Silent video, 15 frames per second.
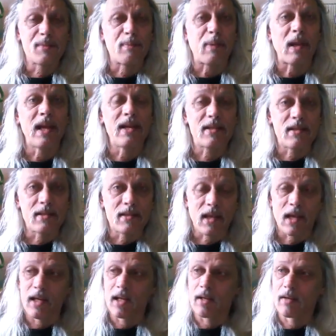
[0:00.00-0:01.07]
This place
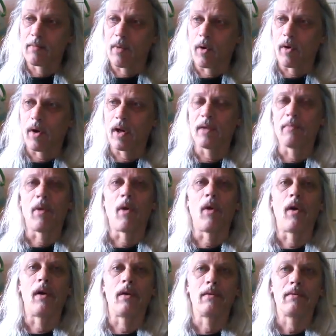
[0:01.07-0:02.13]
is getting more and
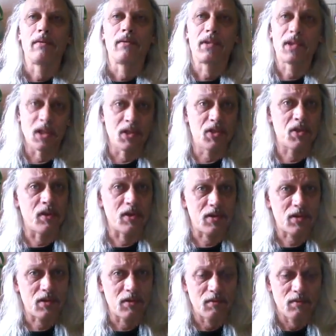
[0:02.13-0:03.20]
more
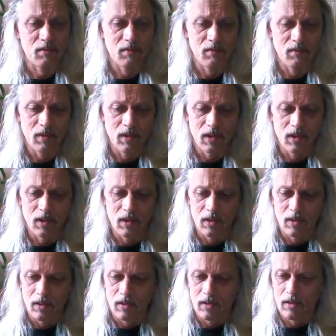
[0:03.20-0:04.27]
censors.
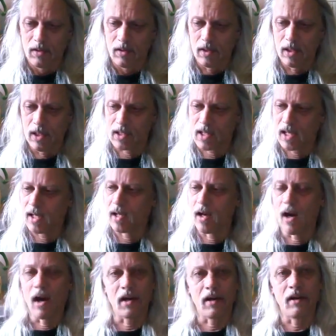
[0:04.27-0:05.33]
It is
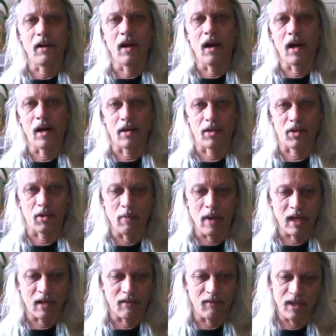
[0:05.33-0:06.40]
getting harder and harder
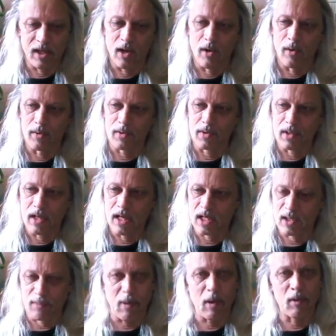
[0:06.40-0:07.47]
to make videos
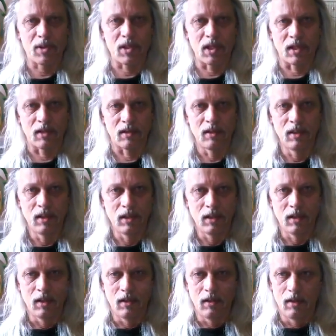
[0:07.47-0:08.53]
exposing
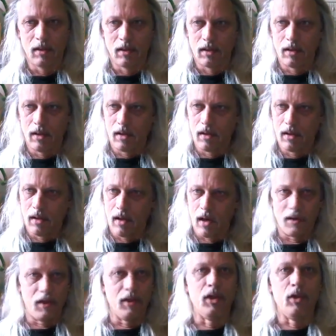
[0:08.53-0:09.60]

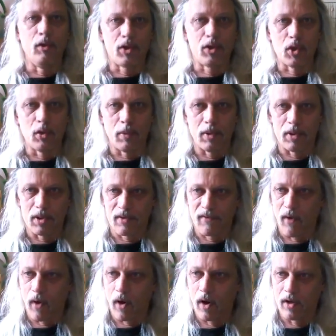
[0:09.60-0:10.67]
other
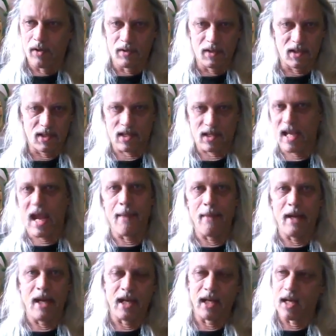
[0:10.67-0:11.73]
YouTubers for
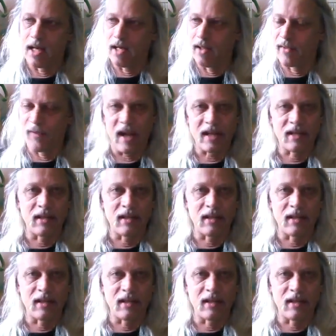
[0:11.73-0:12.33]
scamming and